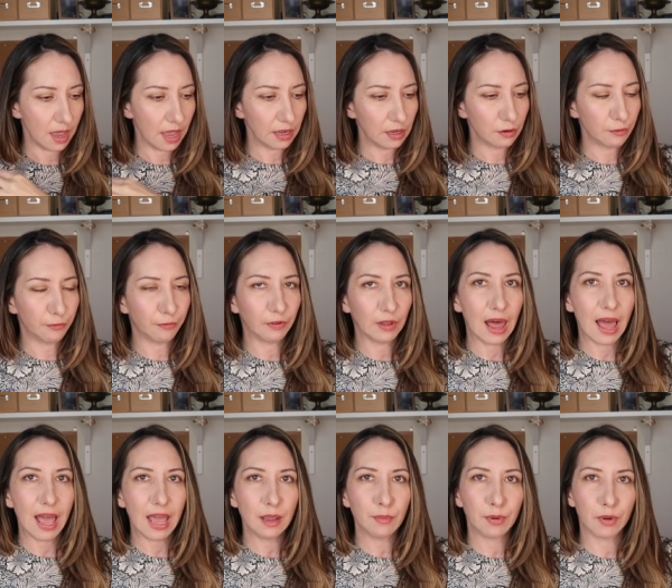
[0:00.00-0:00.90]
I could
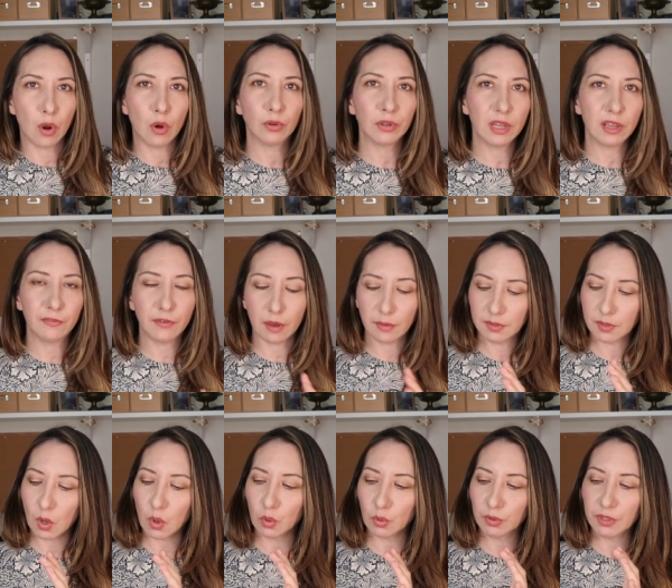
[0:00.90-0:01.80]
fly, but only if I
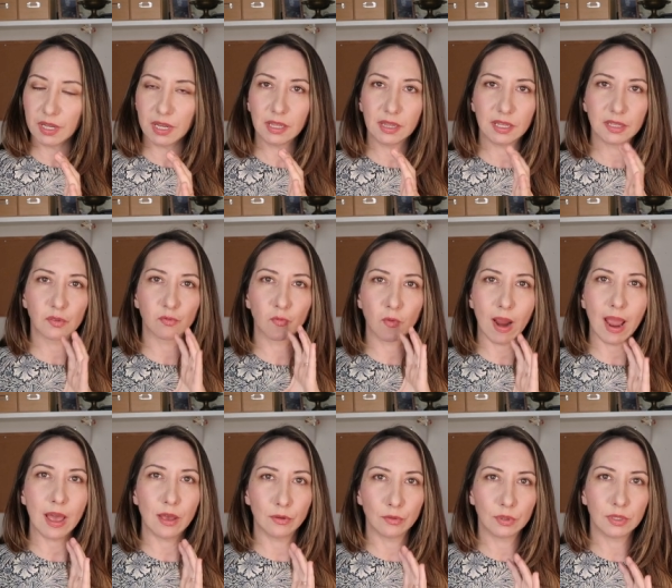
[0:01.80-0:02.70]
was holding this
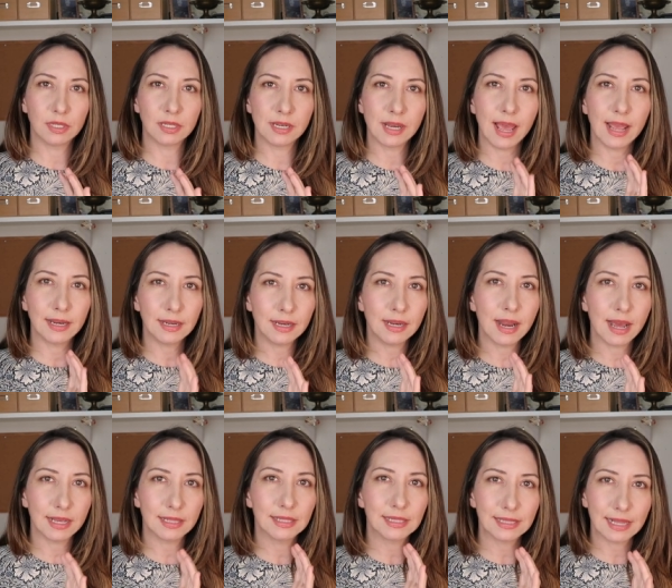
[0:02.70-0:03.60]
round
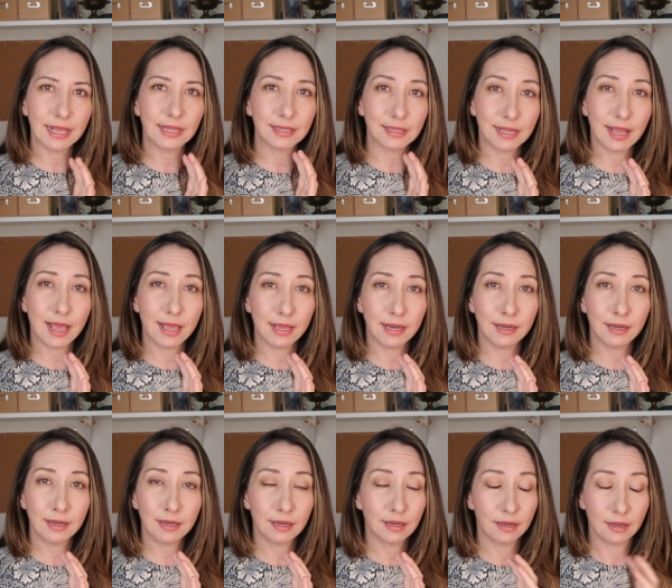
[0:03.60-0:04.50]
99-cent sign.